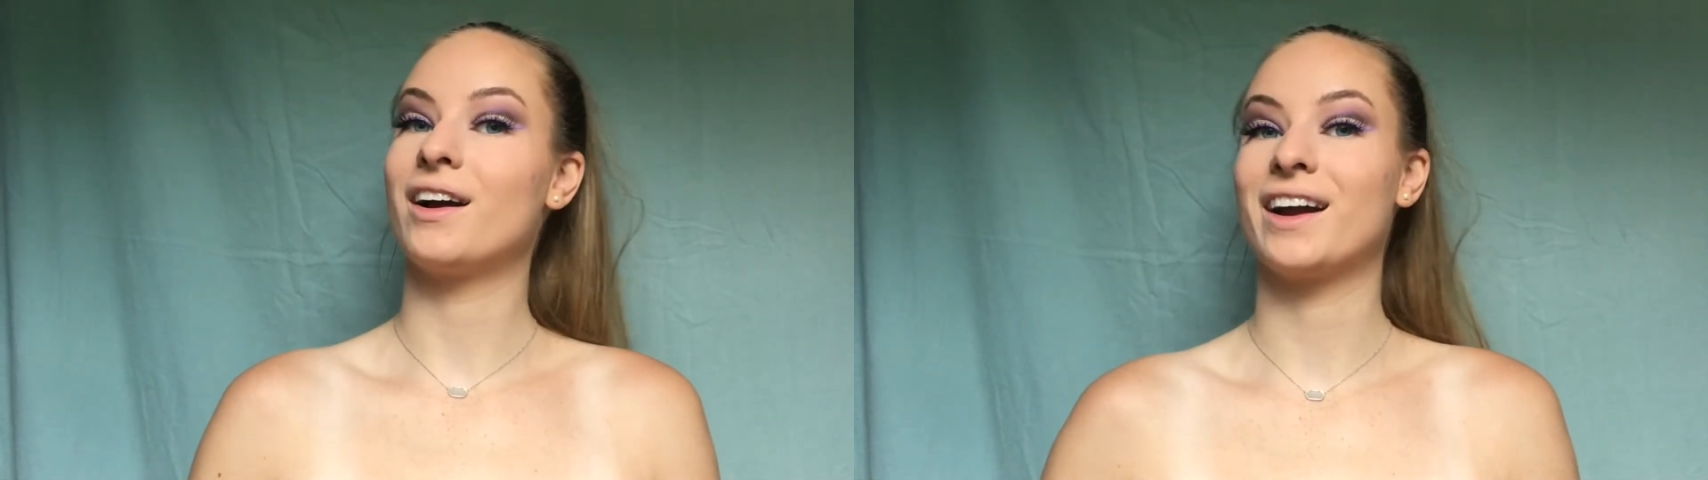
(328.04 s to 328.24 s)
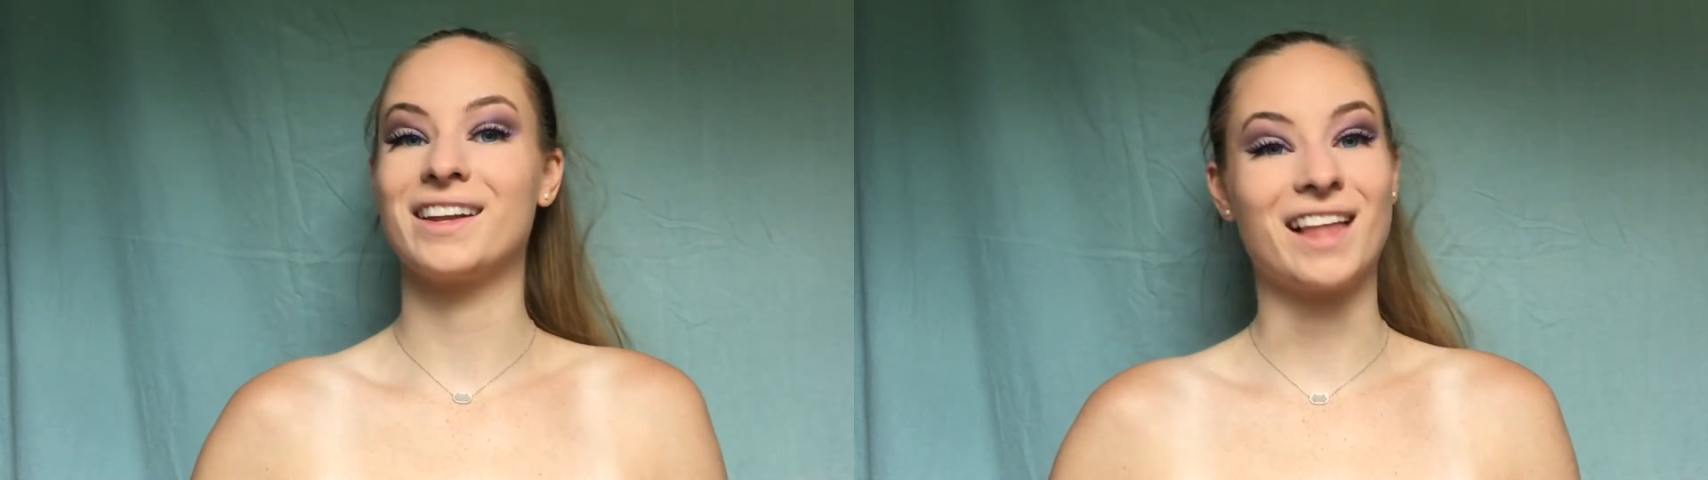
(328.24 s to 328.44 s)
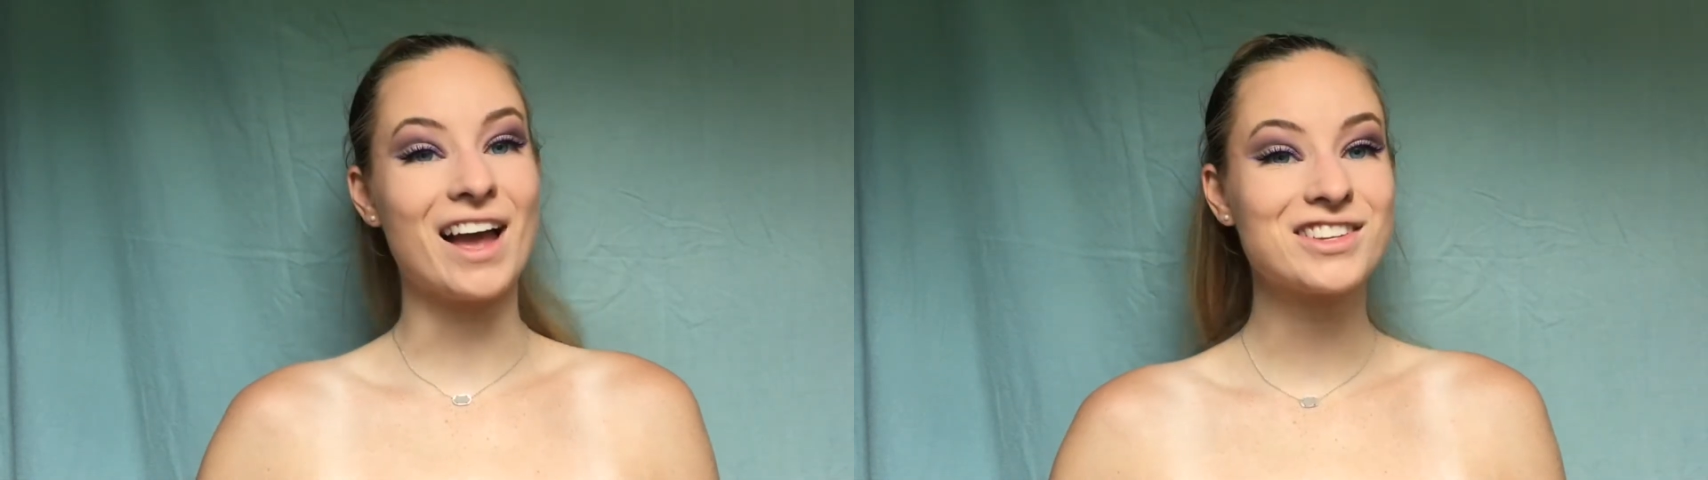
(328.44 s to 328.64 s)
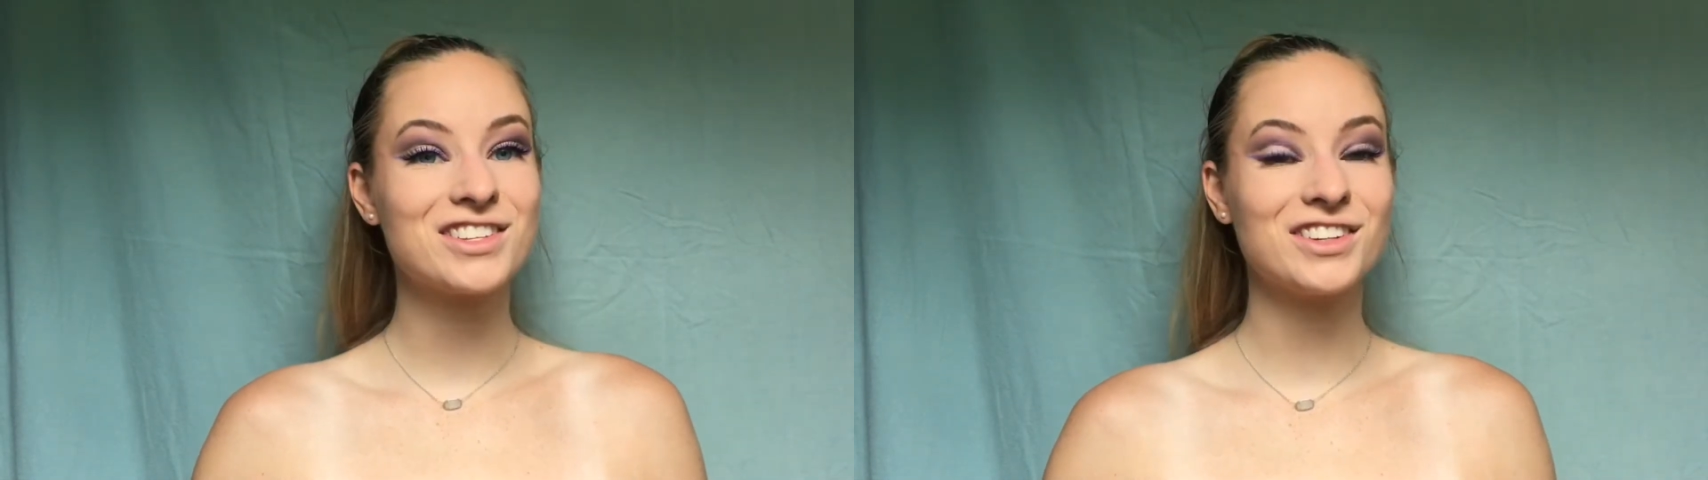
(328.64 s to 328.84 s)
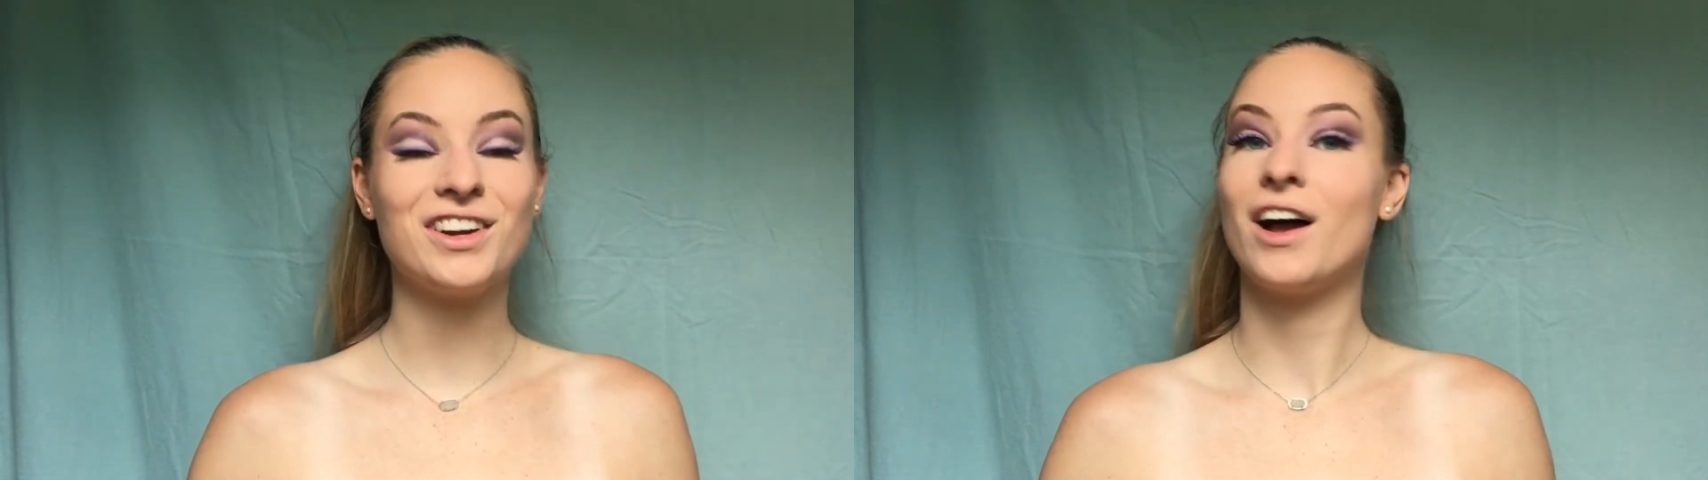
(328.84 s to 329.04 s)
Alright,
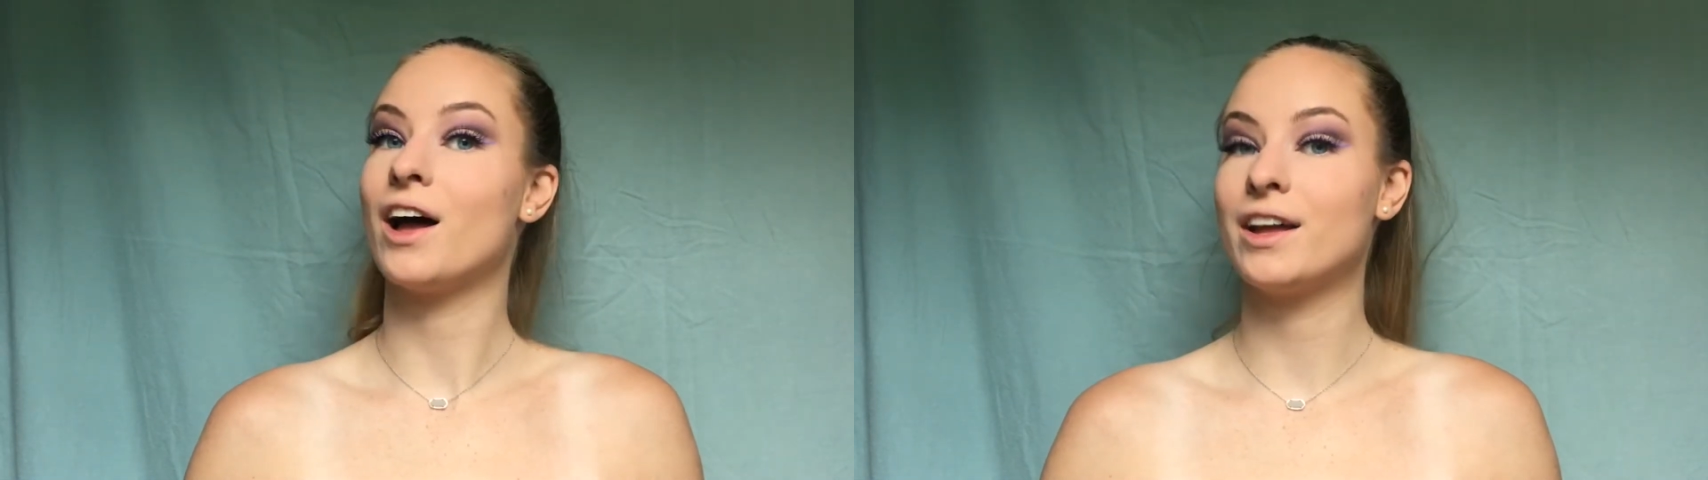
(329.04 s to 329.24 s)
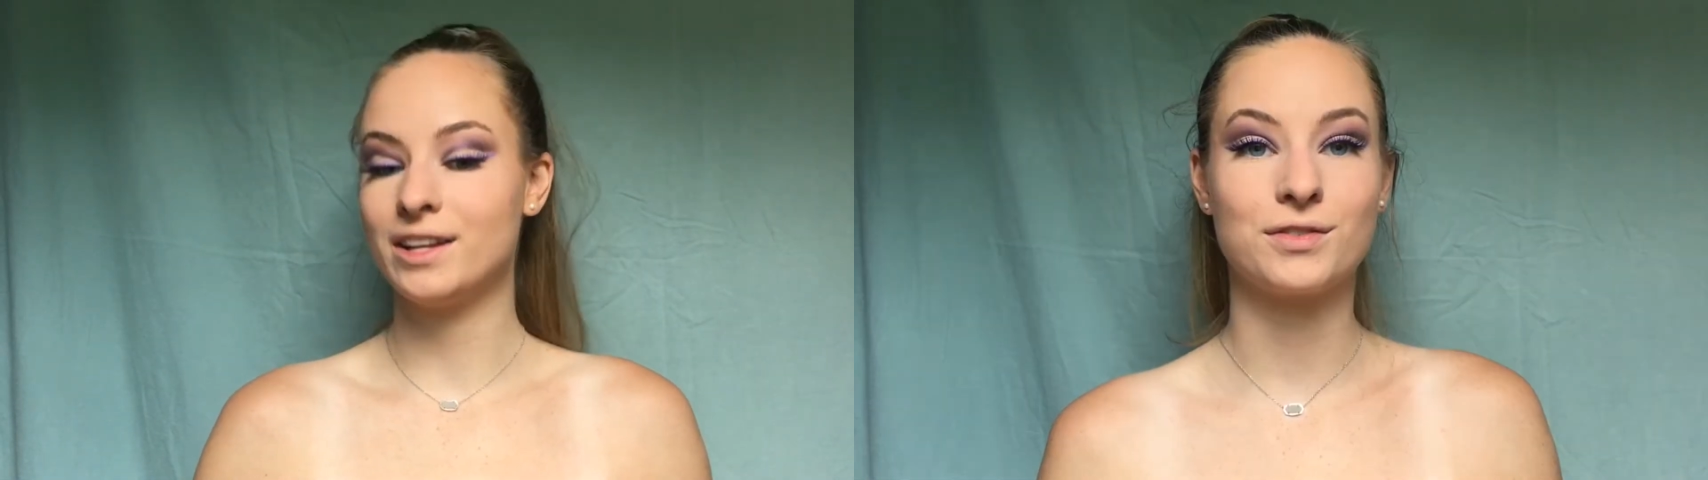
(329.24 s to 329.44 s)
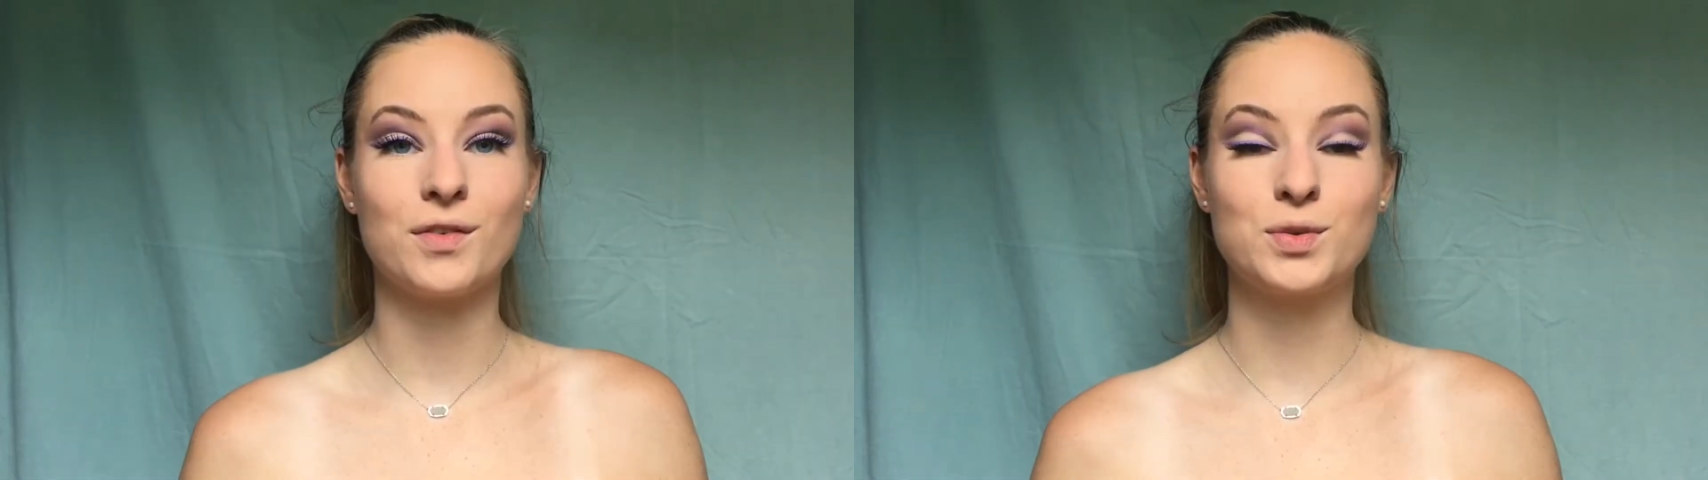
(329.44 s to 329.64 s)
lashes are on.